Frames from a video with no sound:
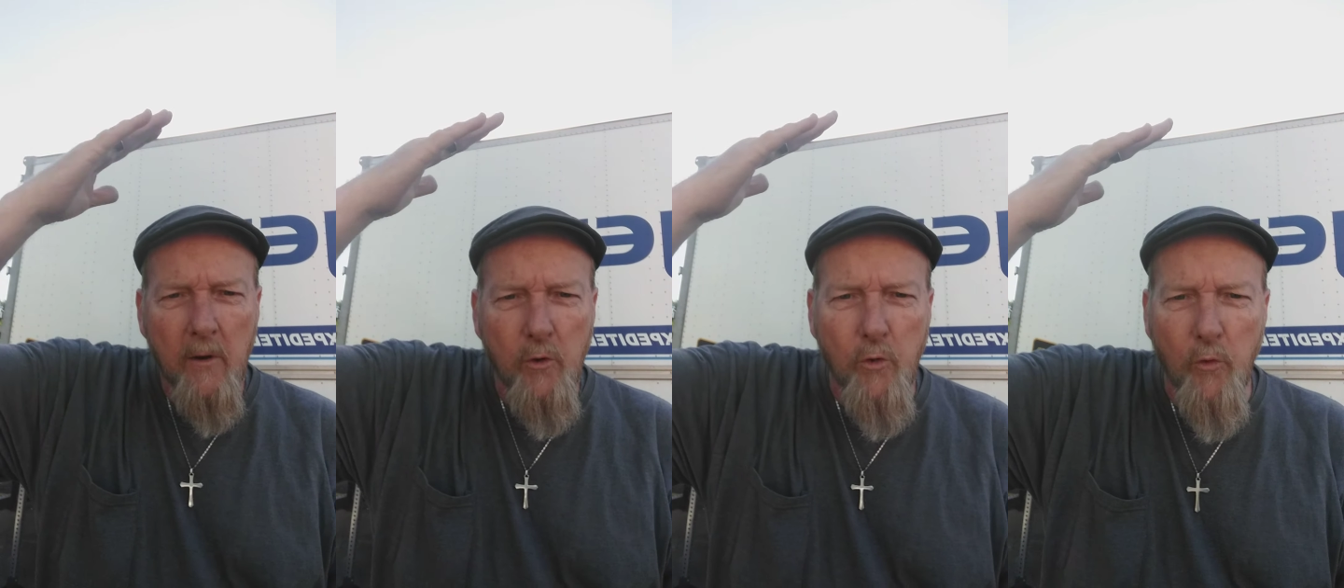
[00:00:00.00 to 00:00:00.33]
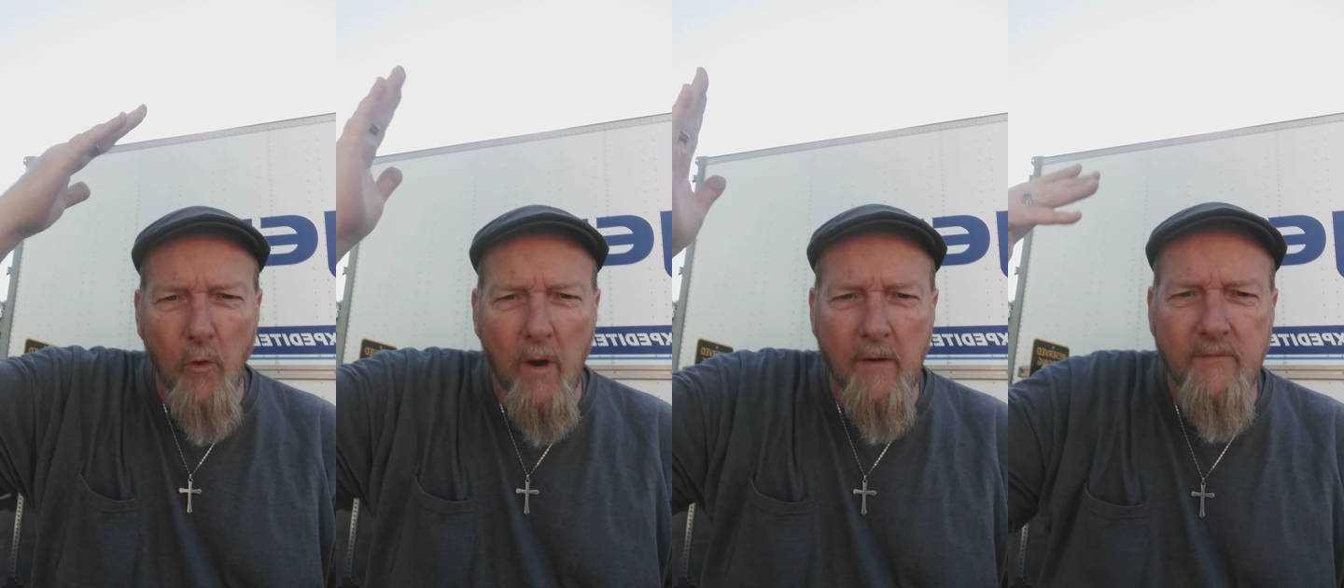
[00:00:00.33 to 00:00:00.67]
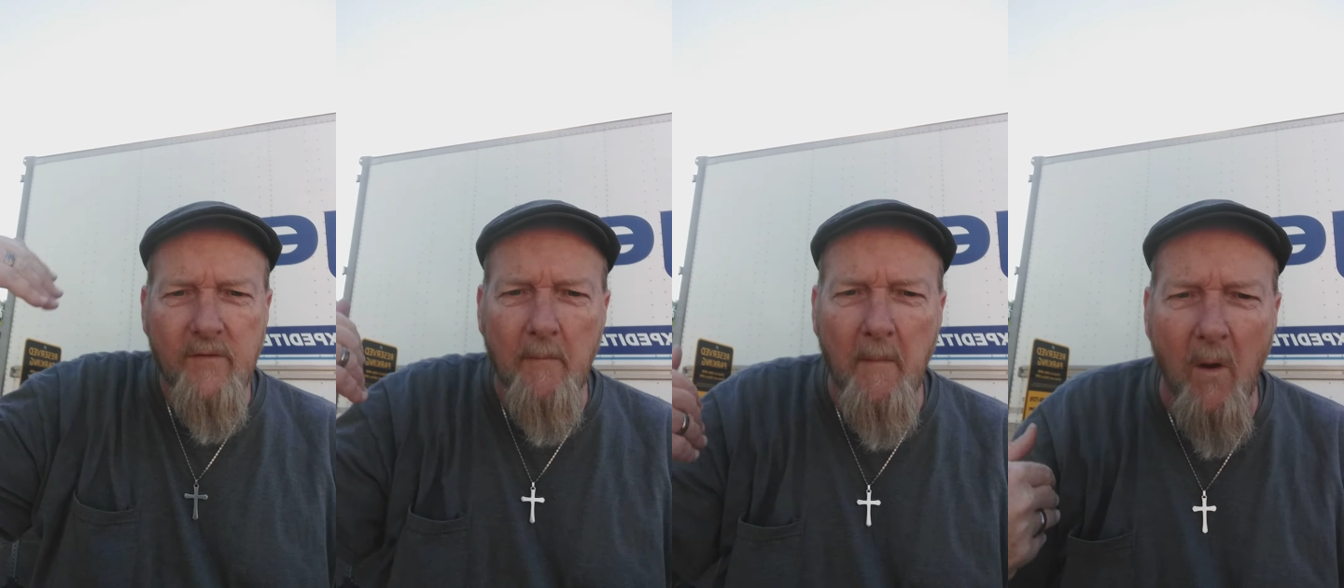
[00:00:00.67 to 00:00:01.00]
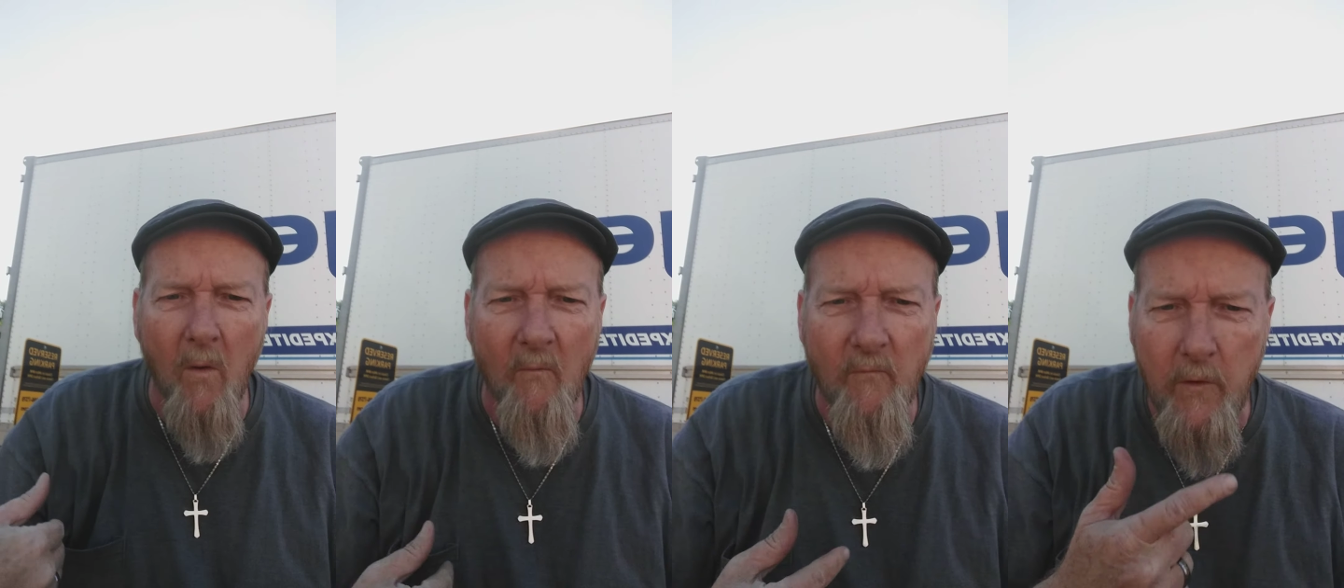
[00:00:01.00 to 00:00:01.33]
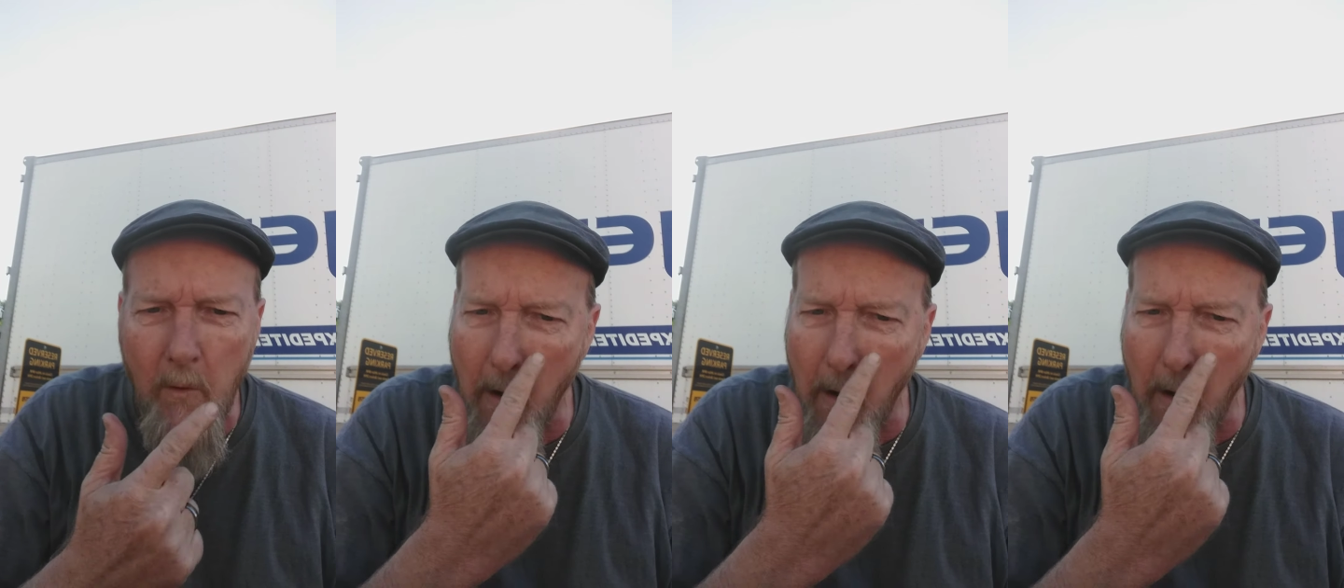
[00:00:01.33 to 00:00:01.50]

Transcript: crush them over your